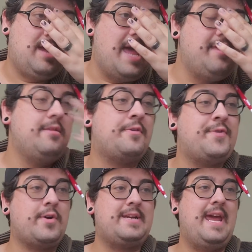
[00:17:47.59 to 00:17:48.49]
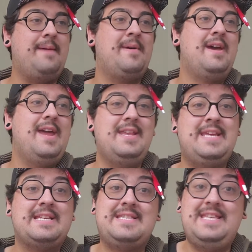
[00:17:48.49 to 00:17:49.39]
And then the third game, it
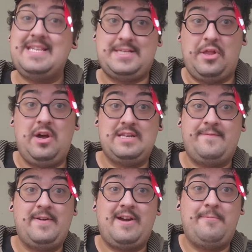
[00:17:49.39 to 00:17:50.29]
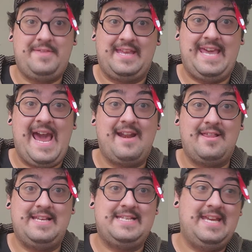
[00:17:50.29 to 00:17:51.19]
takes this long to figure out what the
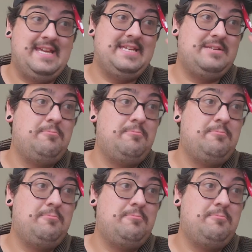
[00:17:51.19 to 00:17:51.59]
catalyst is,